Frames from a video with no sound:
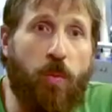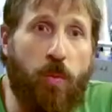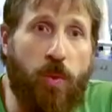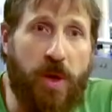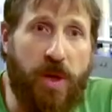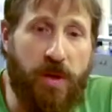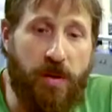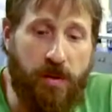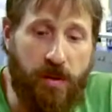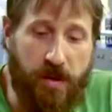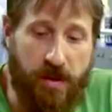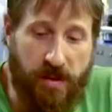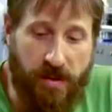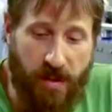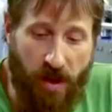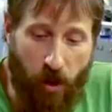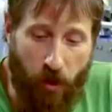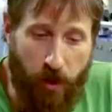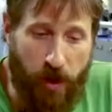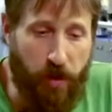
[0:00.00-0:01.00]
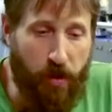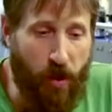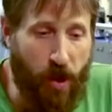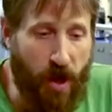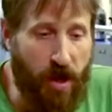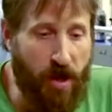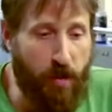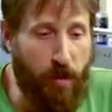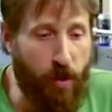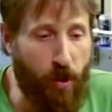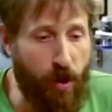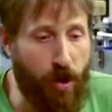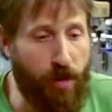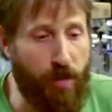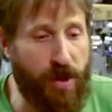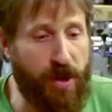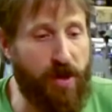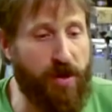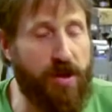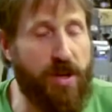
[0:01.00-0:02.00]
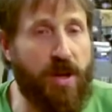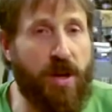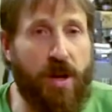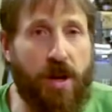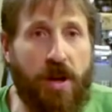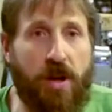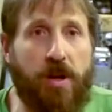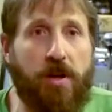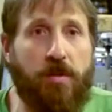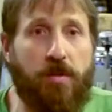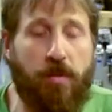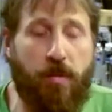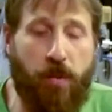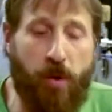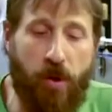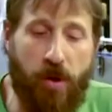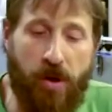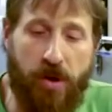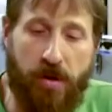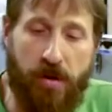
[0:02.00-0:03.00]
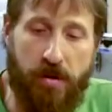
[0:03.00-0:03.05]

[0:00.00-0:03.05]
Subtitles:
we tell people how to pour a beer, you got to pour it